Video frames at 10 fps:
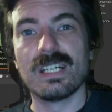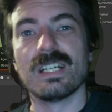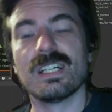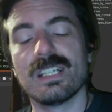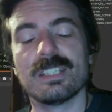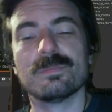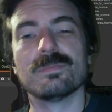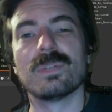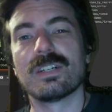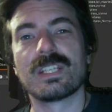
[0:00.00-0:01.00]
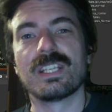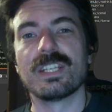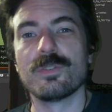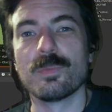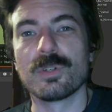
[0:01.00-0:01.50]
I can
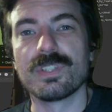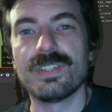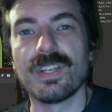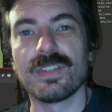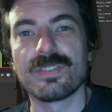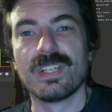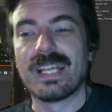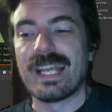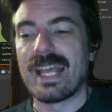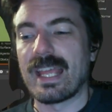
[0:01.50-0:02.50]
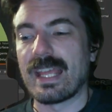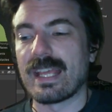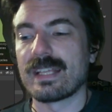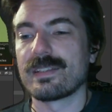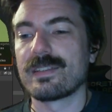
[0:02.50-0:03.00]
give you more details.
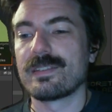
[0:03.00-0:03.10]
And